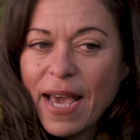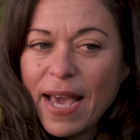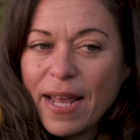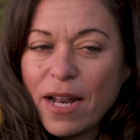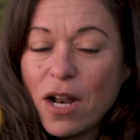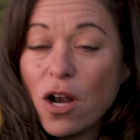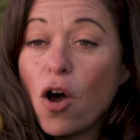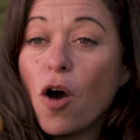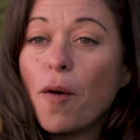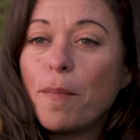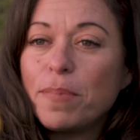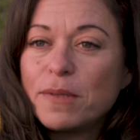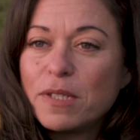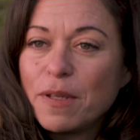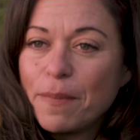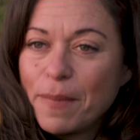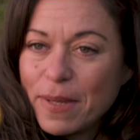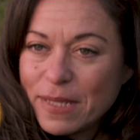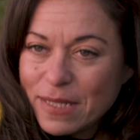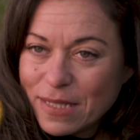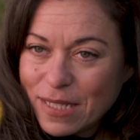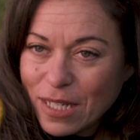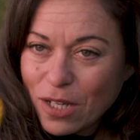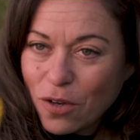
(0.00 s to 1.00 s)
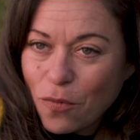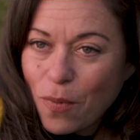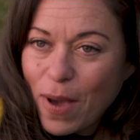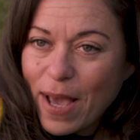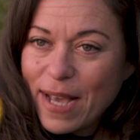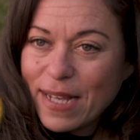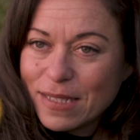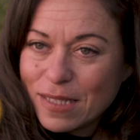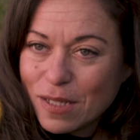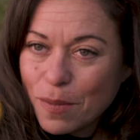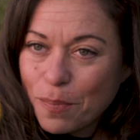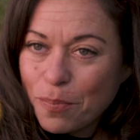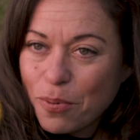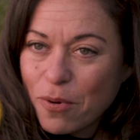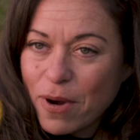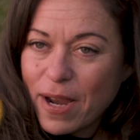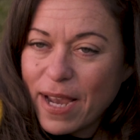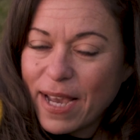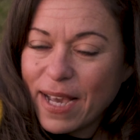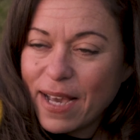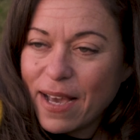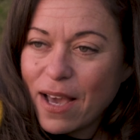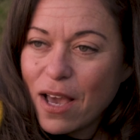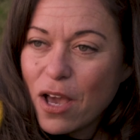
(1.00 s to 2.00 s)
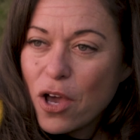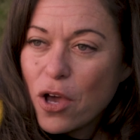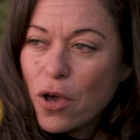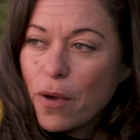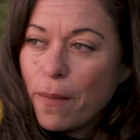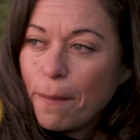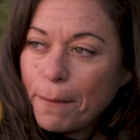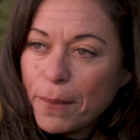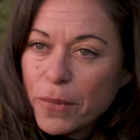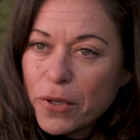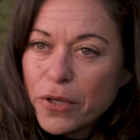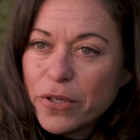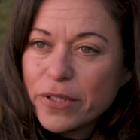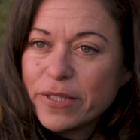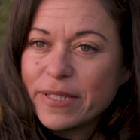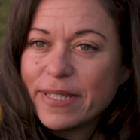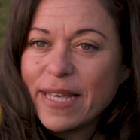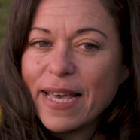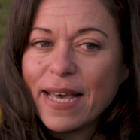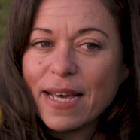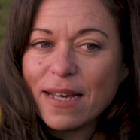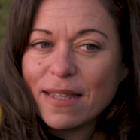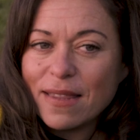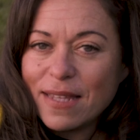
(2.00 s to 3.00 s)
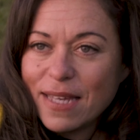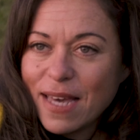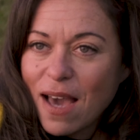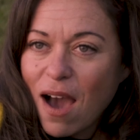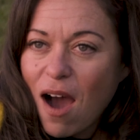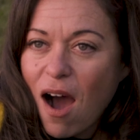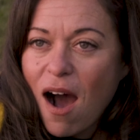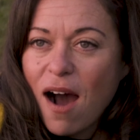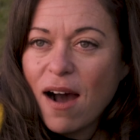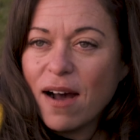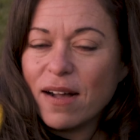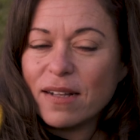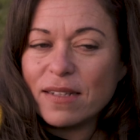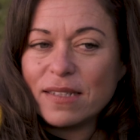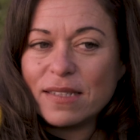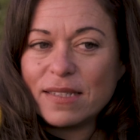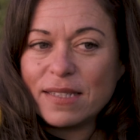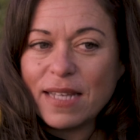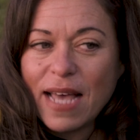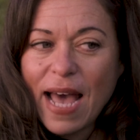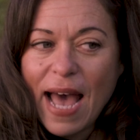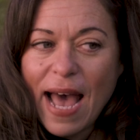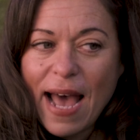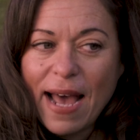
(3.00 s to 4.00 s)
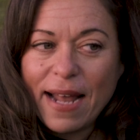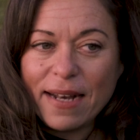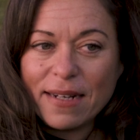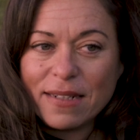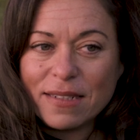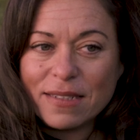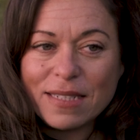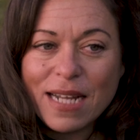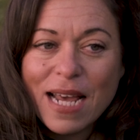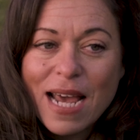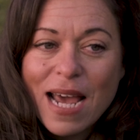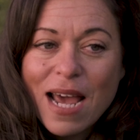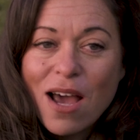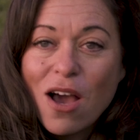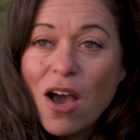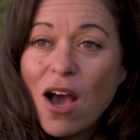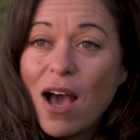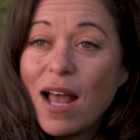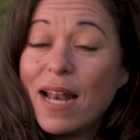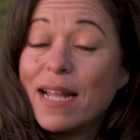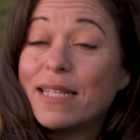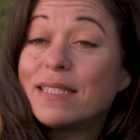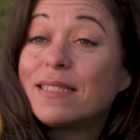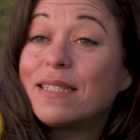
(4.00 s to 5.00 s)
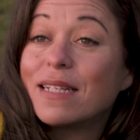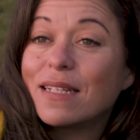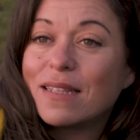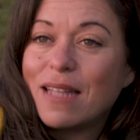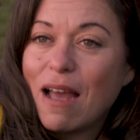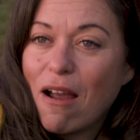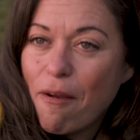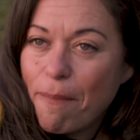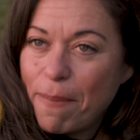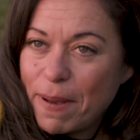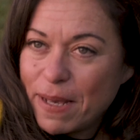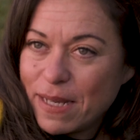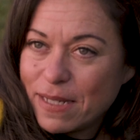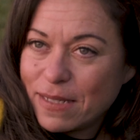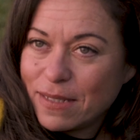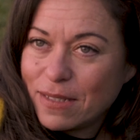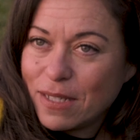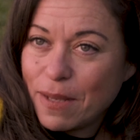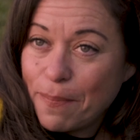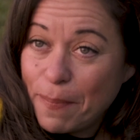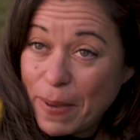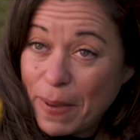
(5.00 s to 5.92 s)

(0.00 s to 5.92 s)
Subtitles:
in an optimistic way to bring music, the arts and holistic therapies to